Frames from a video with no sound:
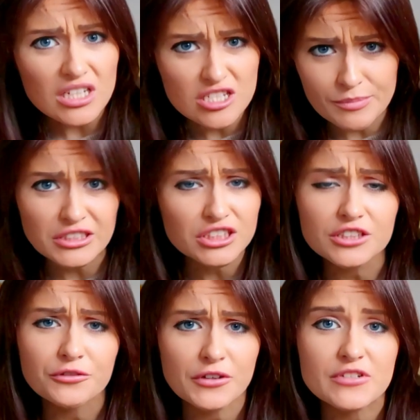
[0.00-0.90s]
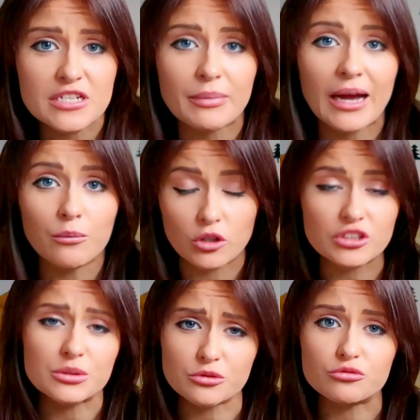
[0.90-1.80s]
especially the £15 one,
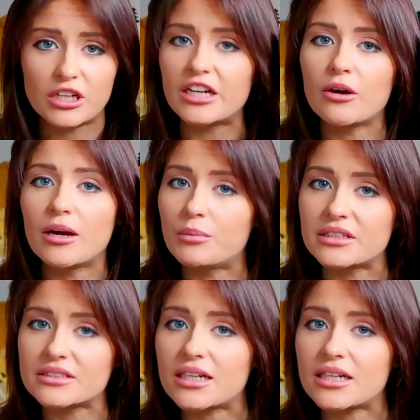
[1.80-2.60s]
because it was really quite a big